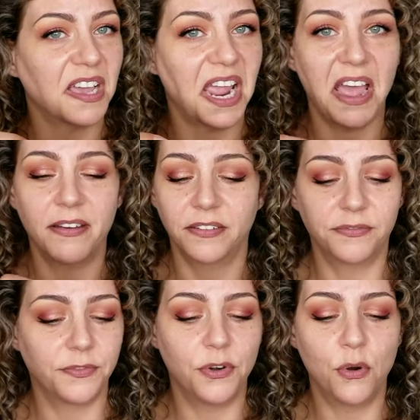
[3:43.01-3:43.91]
I
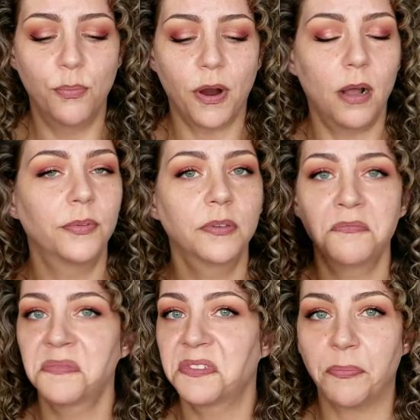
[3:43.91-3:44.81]
have no
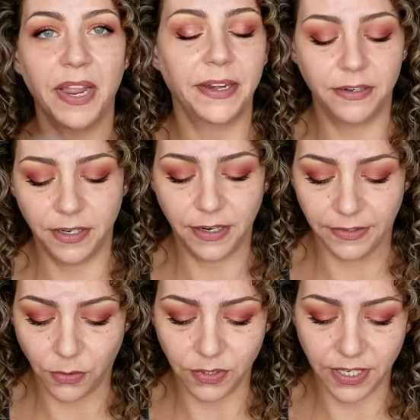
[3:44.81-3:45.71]
problems. Mine
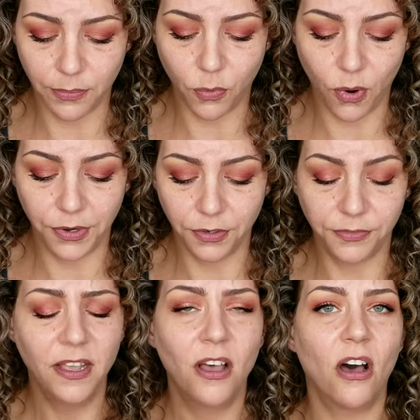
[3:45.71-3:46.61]
is holding up
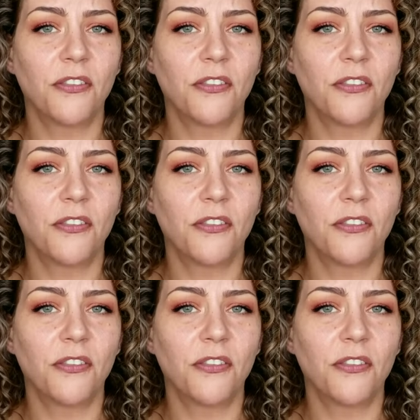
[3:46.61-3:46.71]
wonderfully.